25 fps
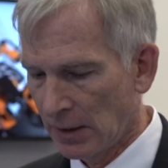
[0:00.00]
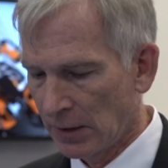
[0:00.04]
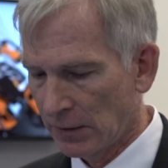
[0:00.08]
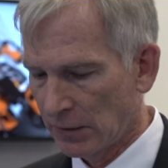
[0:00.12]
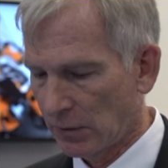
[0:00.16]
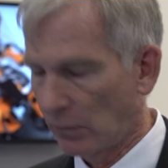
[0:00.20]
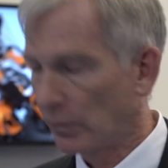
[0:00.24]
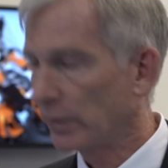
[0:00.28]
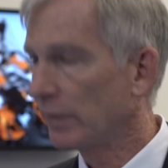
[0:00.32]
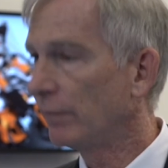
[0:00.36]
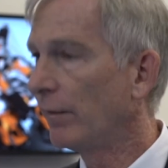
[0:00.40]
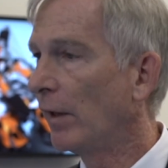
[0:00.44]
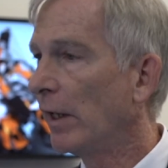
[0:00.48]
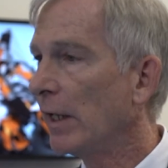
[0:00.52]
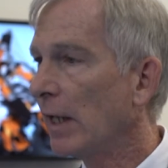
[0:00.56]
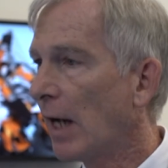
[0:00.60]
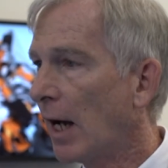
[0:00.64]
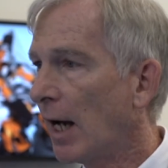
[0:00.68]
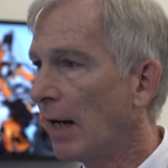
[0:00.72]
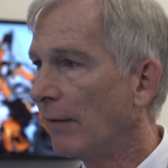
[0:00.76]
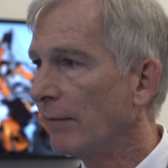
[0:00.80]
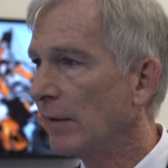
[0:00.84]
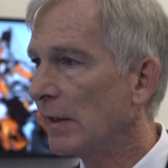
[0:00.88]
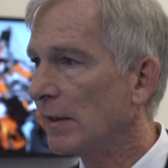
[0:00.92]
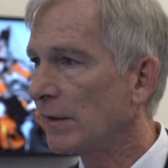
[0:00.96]
So it was very
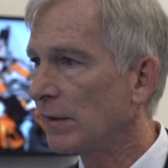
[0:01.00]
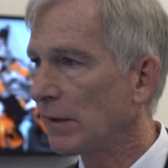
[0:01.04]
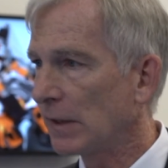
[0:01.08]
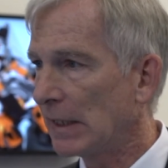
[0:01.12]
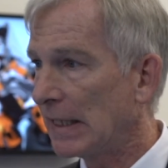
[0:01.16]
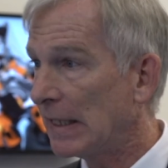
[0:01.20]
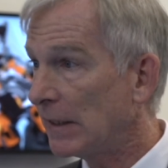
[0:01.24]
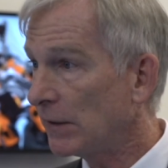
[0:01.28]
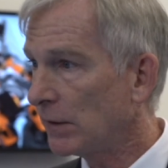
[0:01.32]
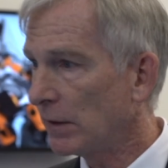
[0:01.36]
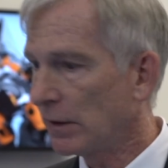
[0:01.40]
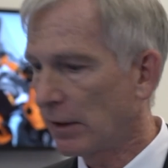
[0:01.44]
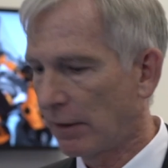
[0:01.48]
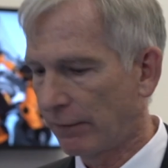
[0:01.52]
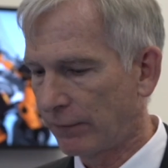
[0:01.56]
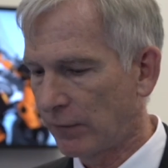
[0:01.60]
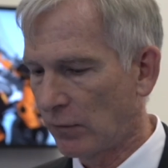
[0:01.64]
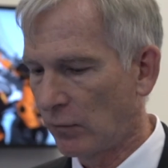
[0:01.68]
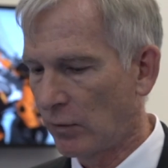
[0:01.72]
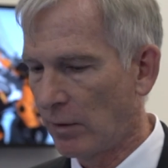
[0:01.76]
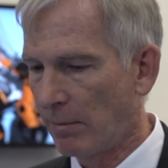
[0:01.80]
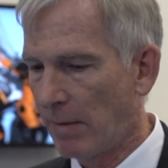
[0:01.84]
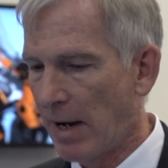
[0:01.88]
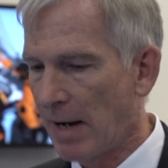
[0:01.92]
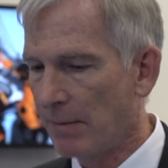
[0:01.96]
obvious, easy enough
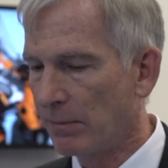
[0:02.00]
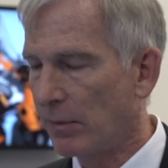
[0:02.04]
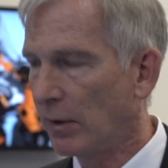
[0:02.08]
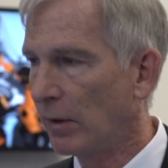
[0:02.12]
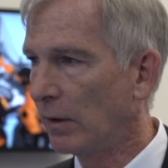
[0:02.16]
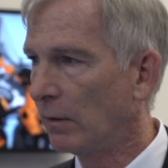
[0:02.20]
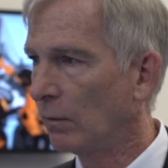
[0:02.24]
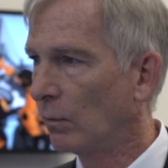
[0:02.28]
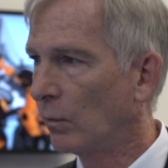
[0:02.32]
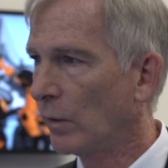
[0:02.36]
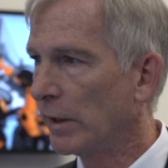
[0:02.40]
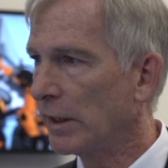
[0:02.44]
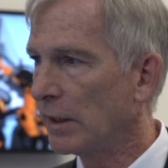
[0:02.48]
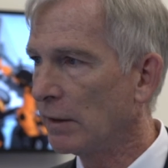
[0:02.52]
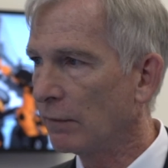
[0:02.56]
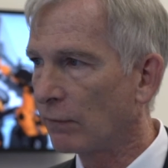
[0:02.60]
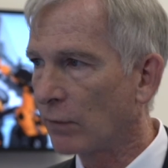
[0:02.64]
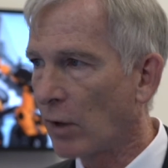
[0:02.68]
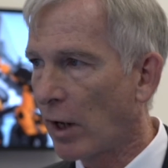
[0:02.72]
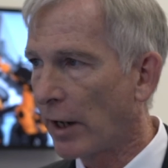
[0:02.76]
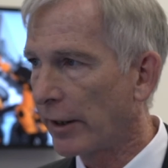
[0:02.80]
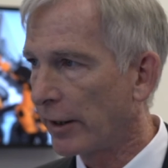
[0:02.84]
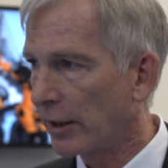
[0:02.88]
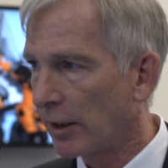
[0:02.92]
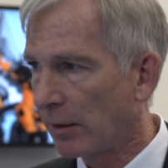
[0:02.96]
to remember when you've
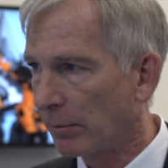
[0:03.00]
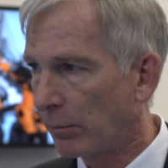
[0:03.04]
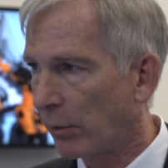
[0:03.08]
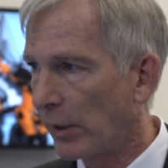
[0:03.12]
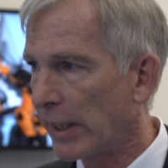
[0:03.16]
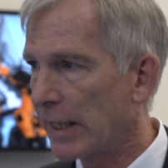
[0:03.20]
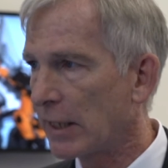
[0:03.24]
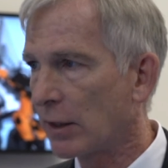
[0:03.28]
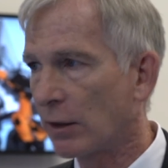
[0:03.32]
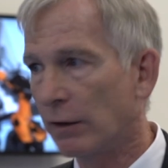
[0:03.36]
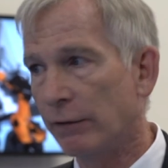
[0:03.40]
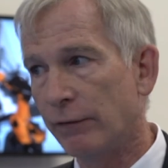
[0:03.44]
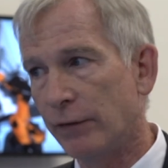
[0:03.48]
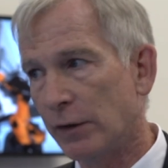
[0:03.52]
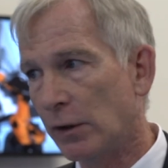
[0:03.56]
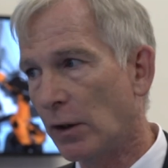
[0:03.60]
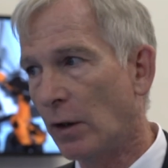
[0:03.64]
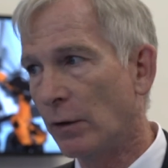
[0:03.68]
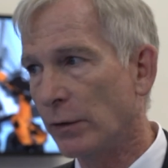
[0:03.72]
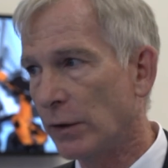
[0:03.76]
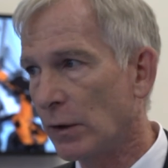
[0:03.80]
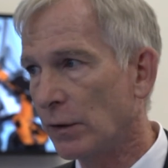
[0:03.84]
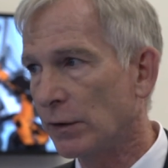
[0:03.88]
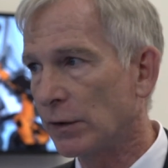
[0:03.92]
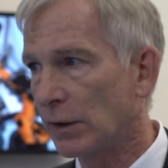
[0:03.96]
gone on a break or if you
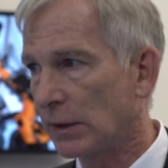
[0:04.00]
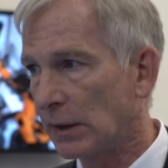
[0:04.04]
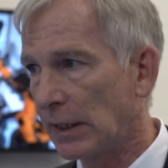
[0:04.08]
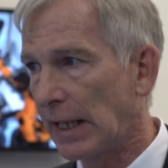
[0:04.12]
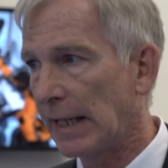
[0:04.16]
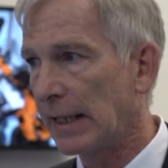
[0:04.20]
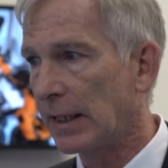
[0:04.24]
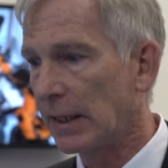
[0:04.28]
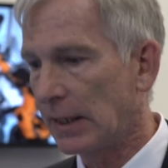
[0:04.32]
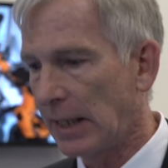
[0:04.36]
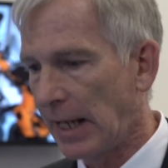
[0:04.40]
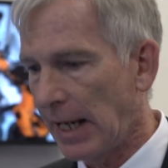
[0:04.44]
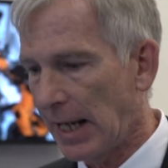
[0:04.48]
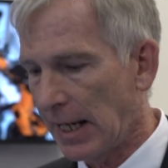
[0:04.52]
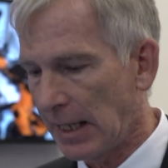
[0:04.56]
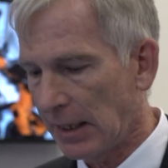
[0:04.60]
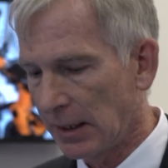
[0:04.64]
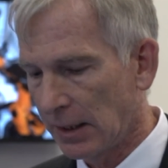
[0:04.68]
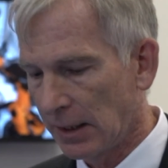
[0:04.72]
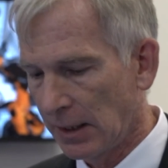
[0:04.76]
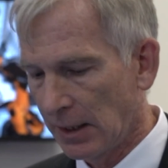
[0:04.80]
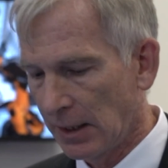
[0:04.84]
don't use it day to day.